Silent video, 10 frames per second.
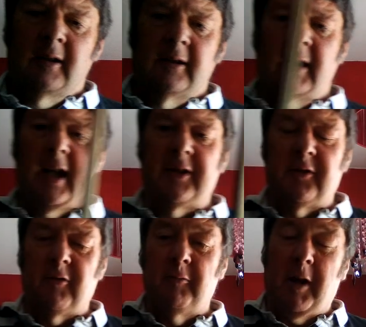Yes,
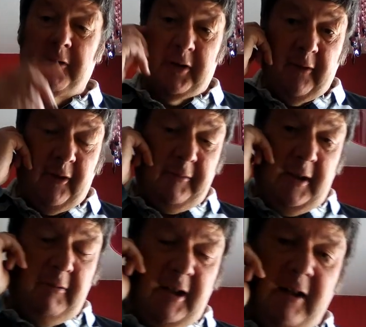it's almost as
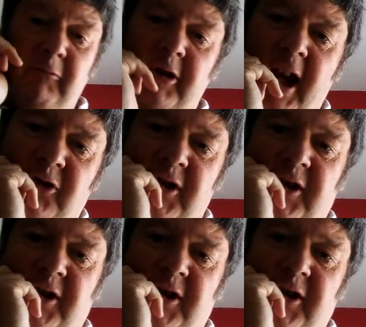if it would actually